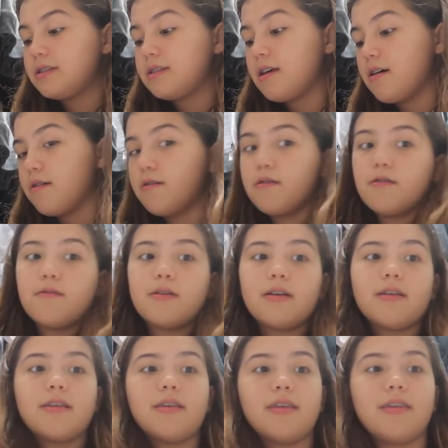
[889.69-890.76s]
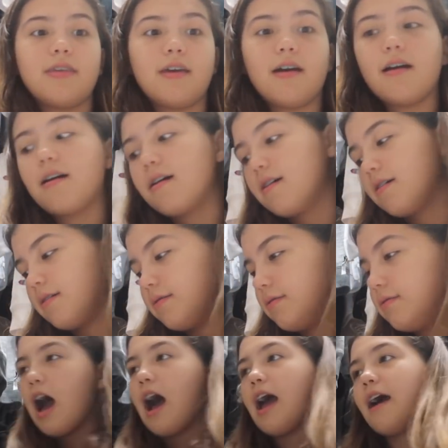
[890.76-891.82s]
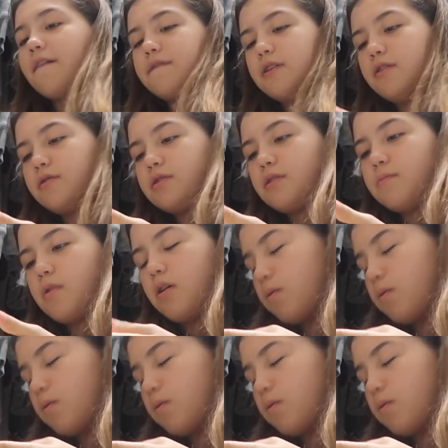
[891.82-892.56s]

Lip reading: So, yeah. I have to do some